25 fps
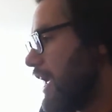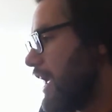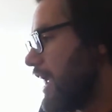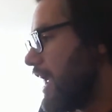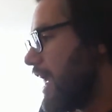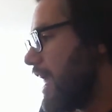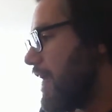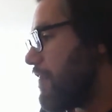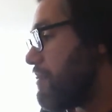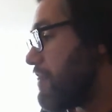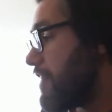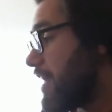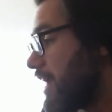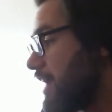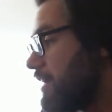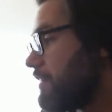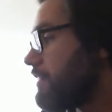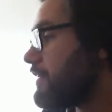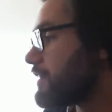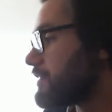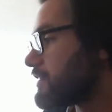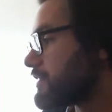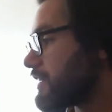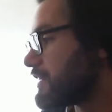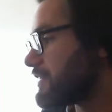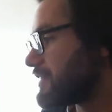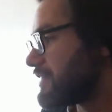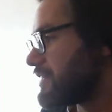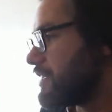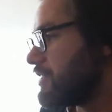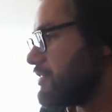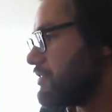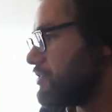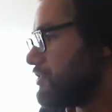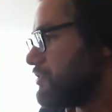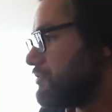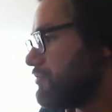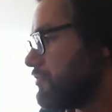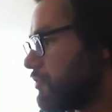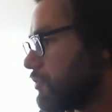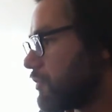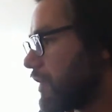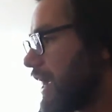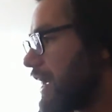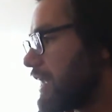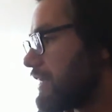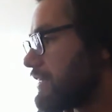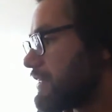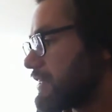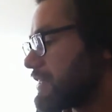And then there's this
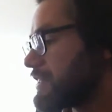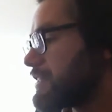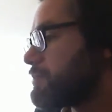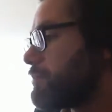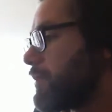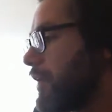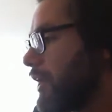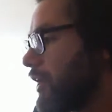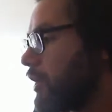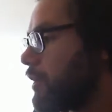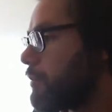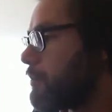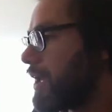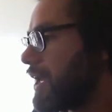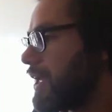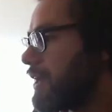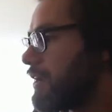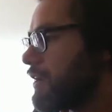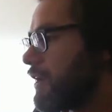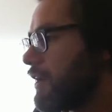grand experiment